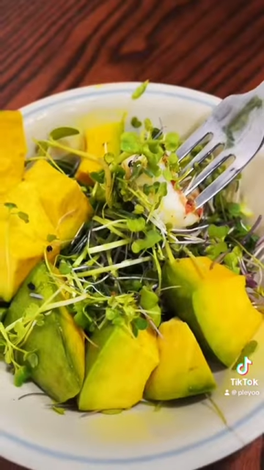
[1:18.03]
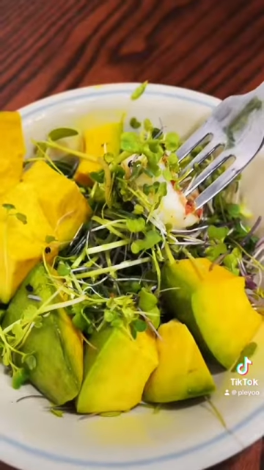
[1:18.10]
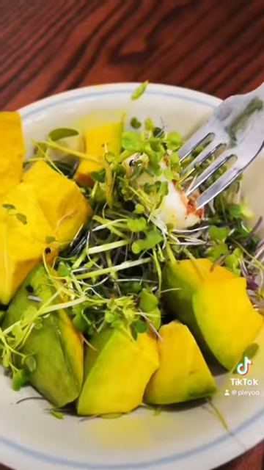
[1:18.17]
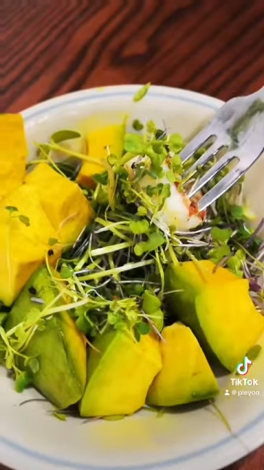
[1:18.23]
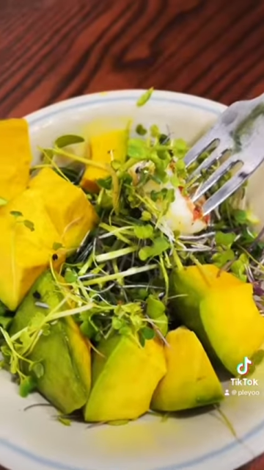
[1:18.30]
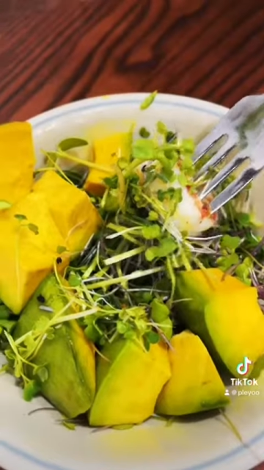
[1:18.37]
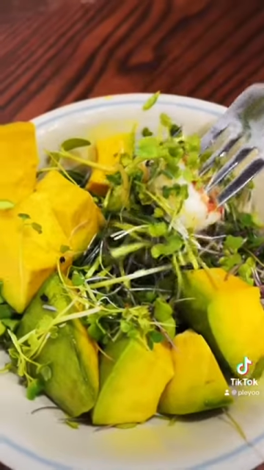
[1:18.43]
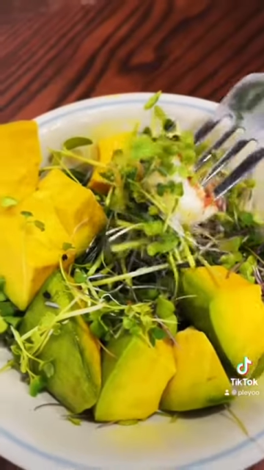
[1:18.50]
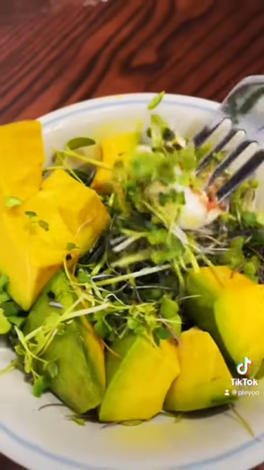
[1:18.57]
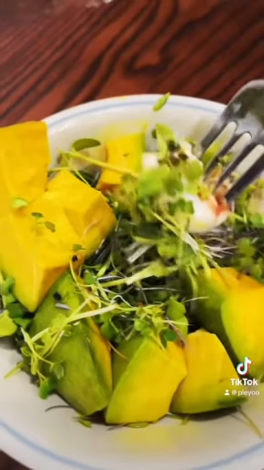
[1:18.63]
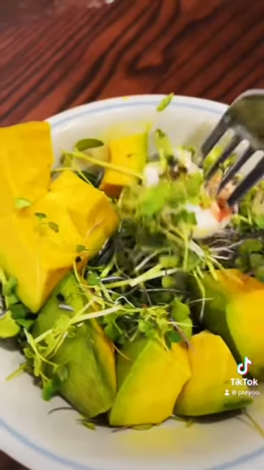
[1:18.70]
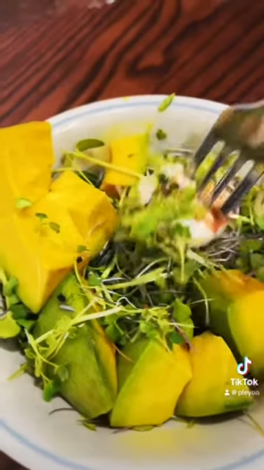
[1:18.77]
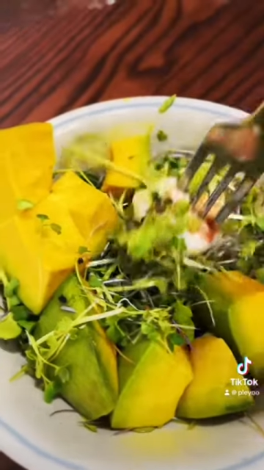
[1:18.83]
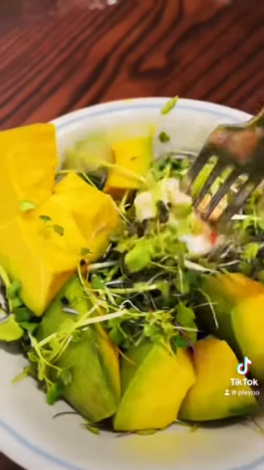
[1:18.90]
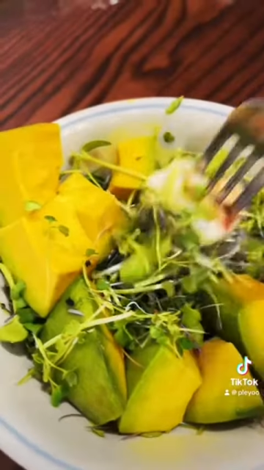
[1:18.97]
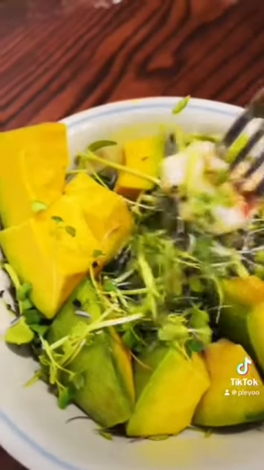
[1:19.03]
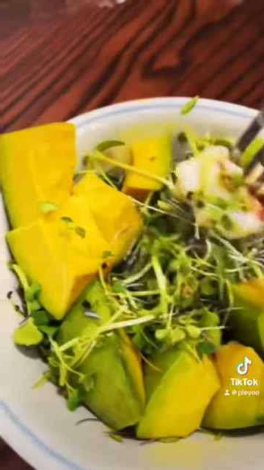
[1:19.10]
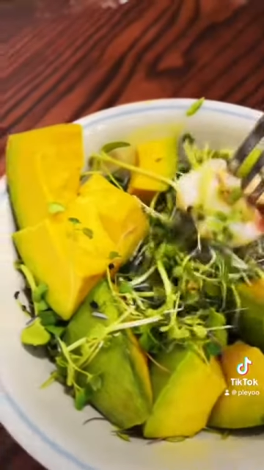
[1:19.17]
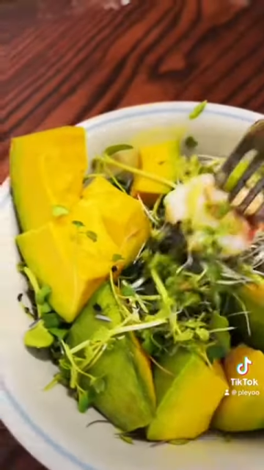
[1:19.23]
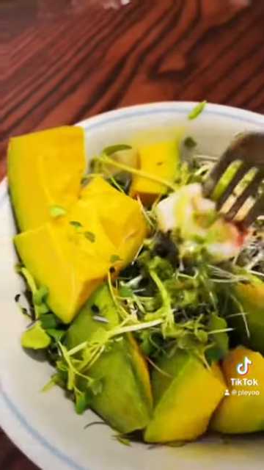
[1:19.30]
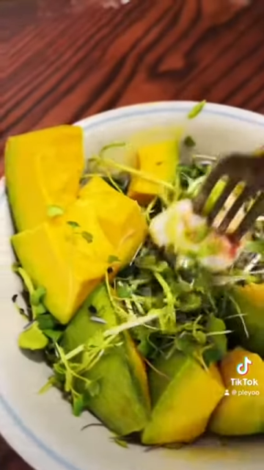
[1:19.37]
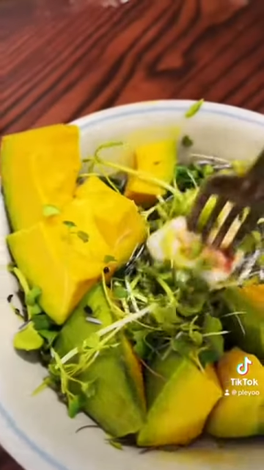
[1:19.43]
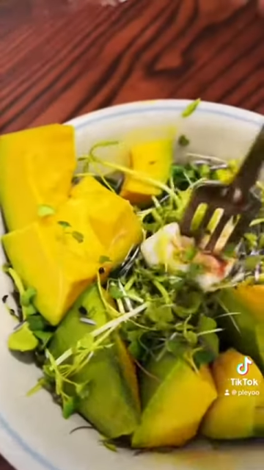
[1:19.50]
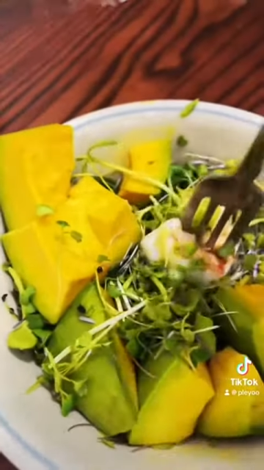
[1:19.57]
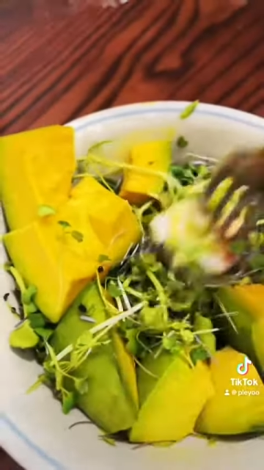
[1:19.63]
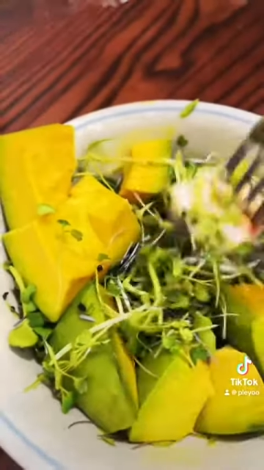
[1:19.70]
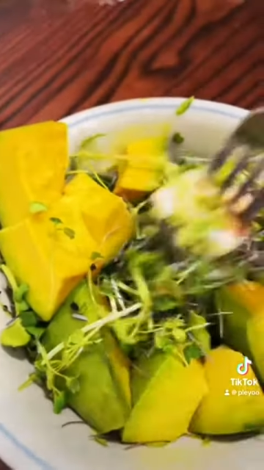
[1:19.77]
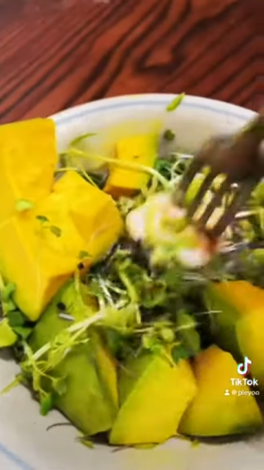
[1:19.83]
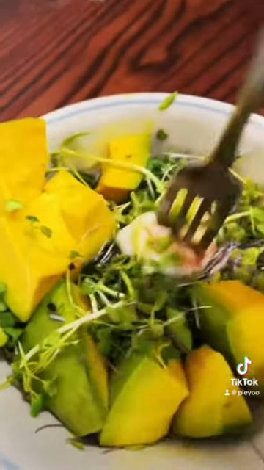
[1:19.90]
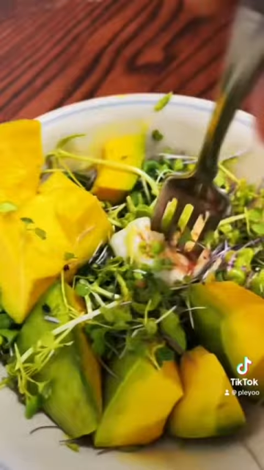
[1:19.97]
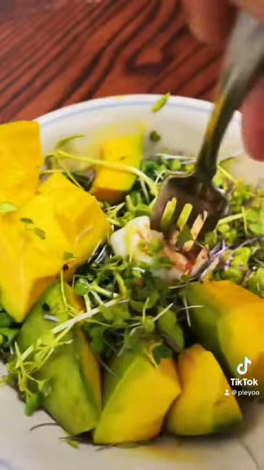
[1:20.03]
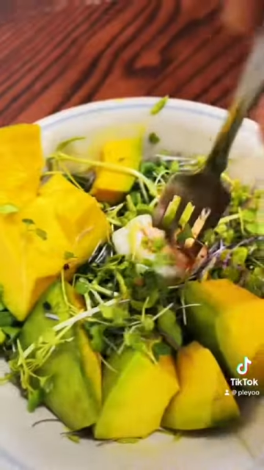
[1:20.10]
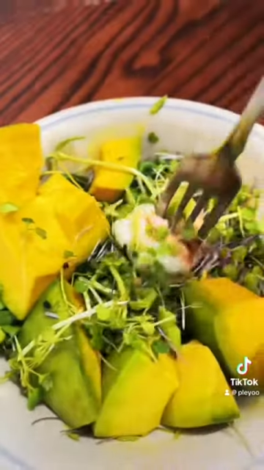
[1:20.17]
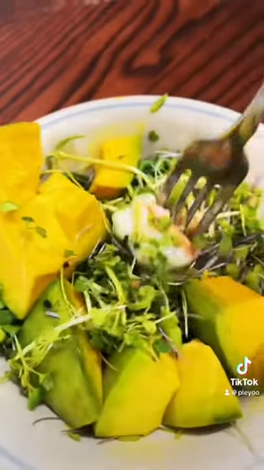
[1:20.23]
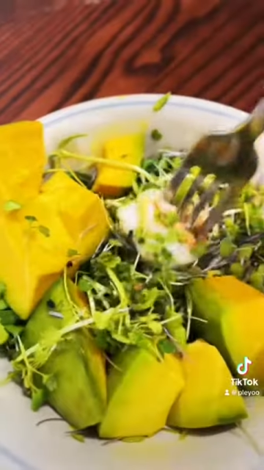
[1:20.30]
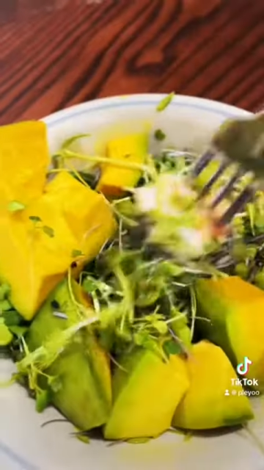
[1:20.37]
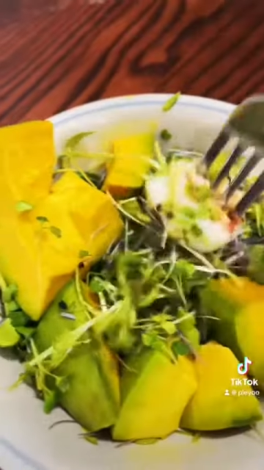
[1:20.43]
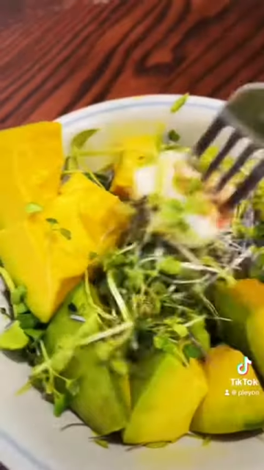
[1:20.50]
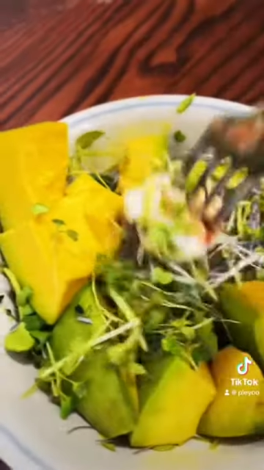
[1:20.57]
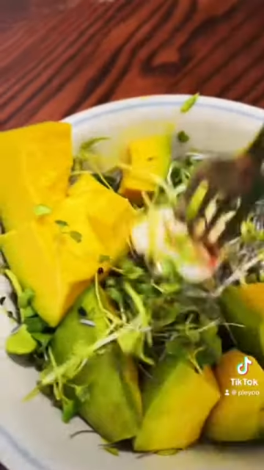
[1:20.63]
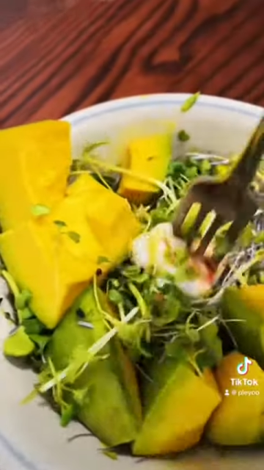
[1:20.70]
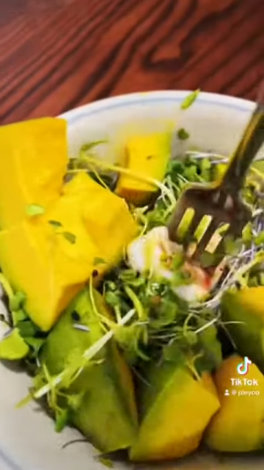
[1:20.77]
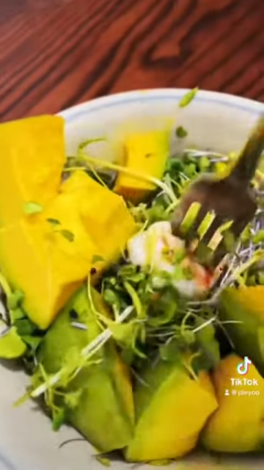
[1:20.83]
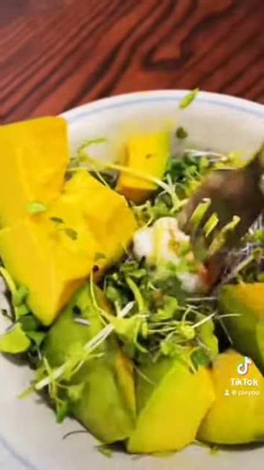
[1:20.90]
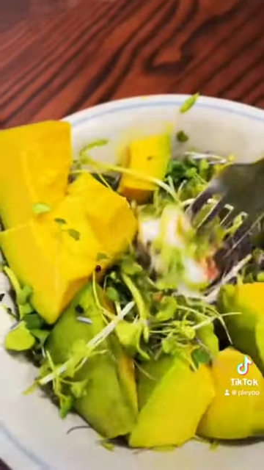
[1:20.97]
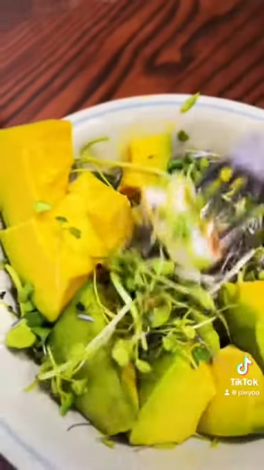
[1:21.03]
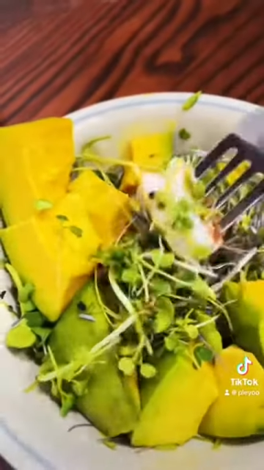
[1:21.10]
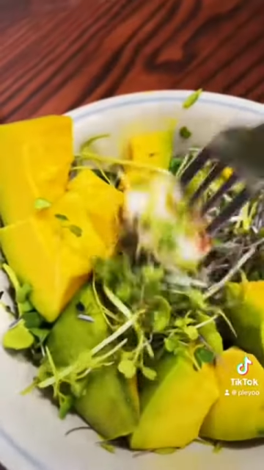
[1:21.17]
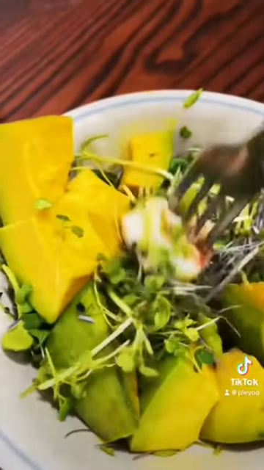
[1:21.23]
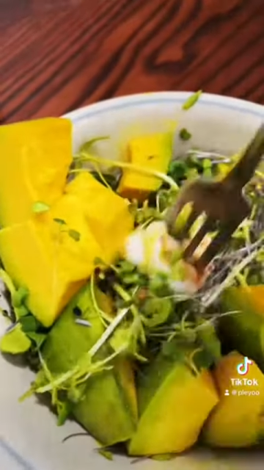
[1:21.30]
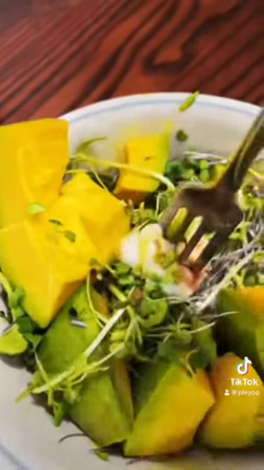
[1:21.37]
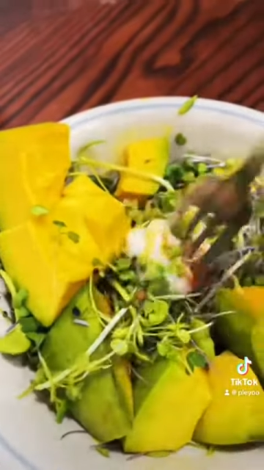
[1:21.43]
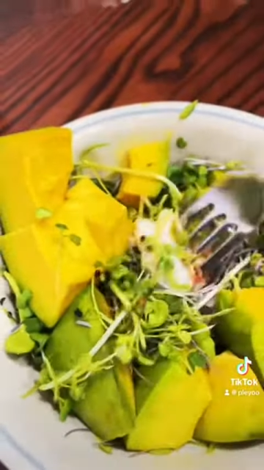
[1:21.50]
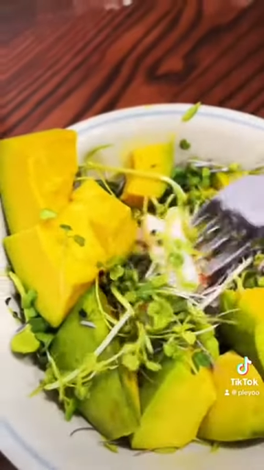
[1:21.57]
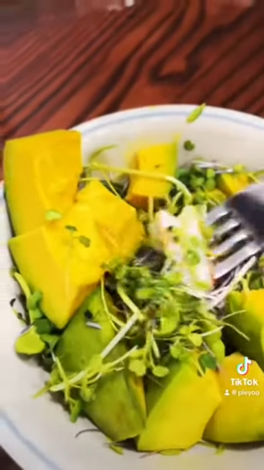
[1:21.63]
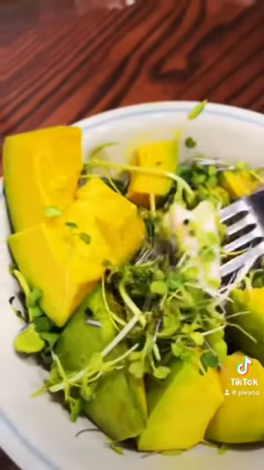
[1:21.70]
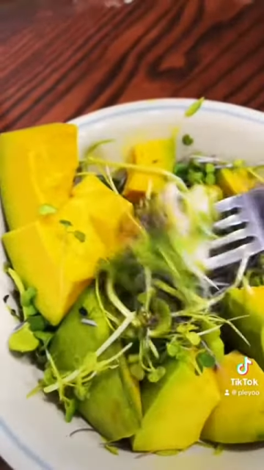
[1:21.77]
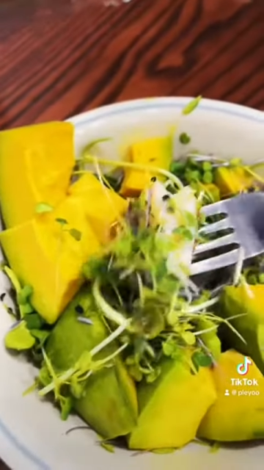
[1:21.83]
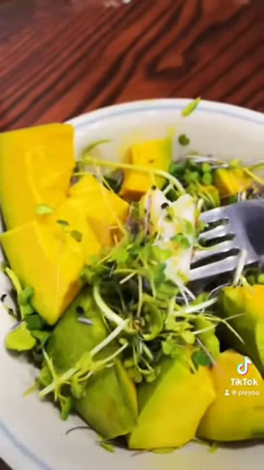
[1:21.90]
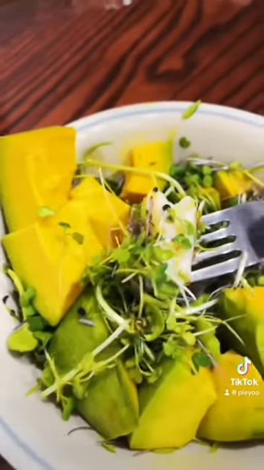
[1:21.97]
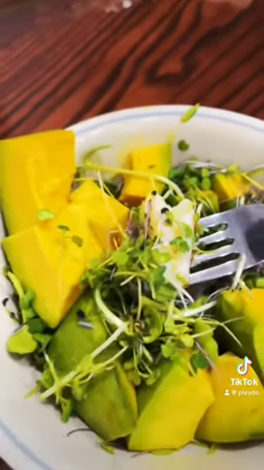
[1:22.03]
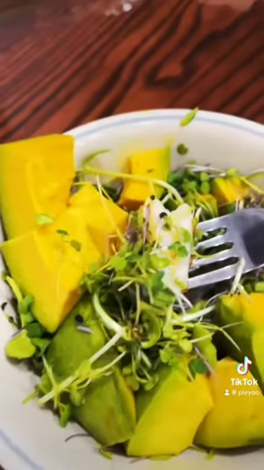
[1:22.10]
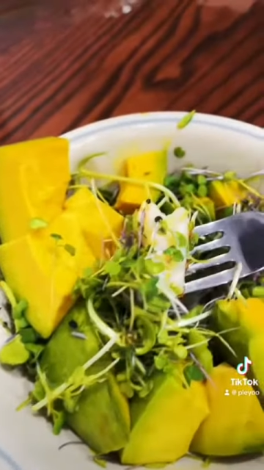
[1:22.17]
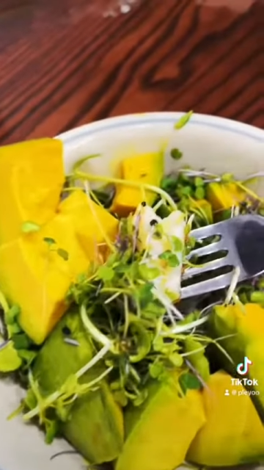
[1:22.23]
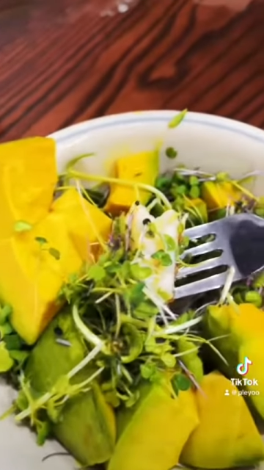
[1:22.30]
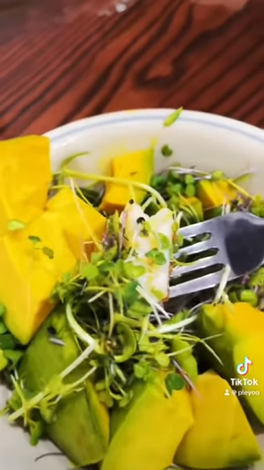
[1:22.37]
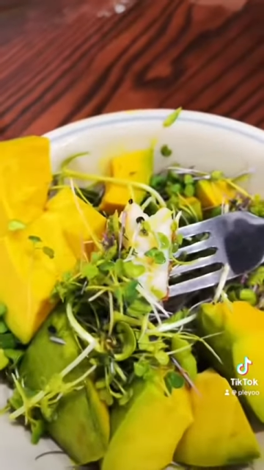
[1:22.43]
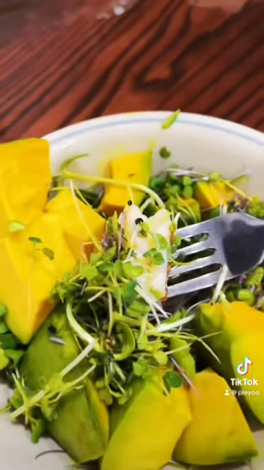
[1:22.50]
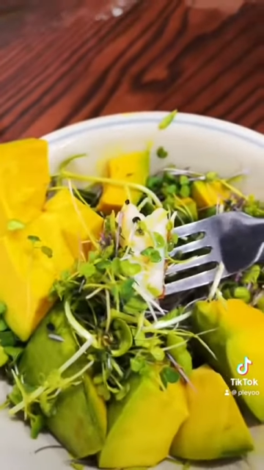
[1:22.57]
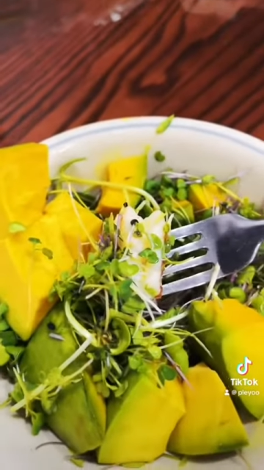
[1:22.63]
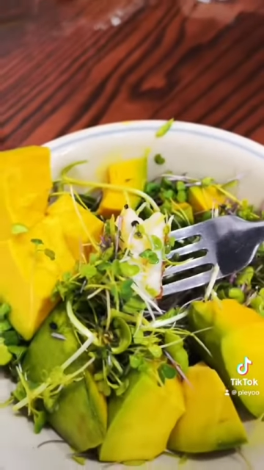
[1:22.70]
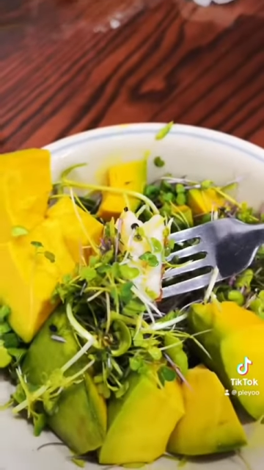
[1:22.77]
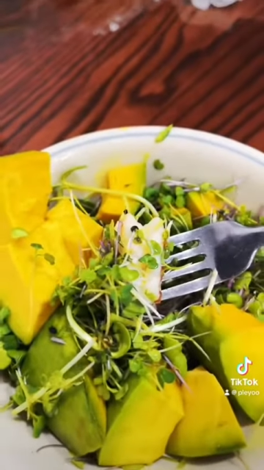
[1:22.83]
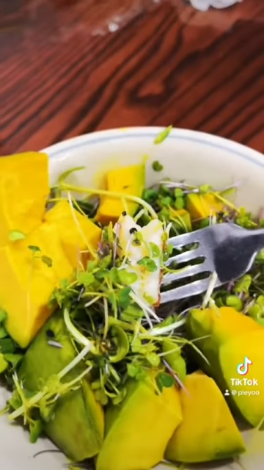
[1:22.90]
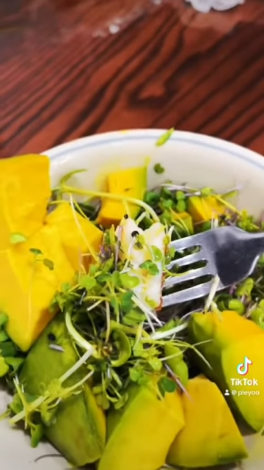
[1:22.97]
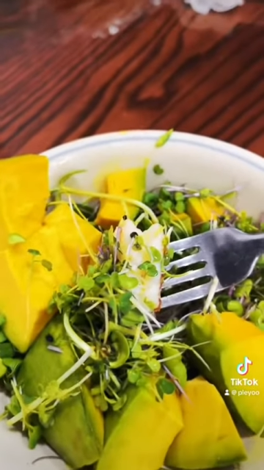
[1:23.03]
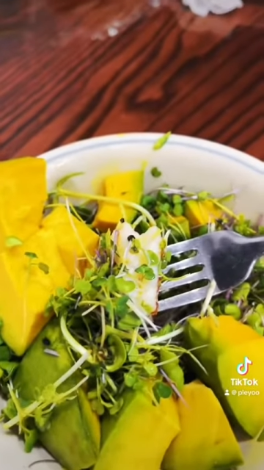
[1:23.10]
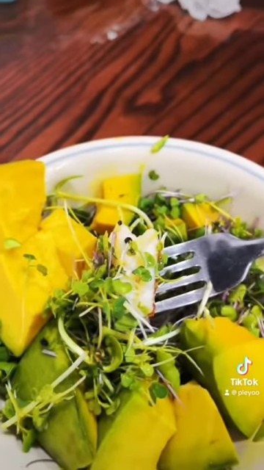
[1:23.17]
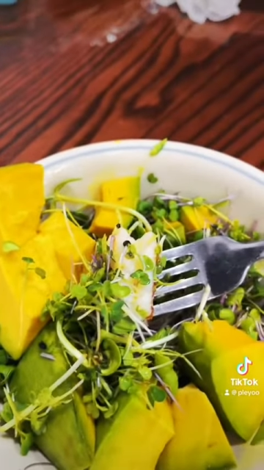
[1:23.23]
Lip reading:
(no speaker visible)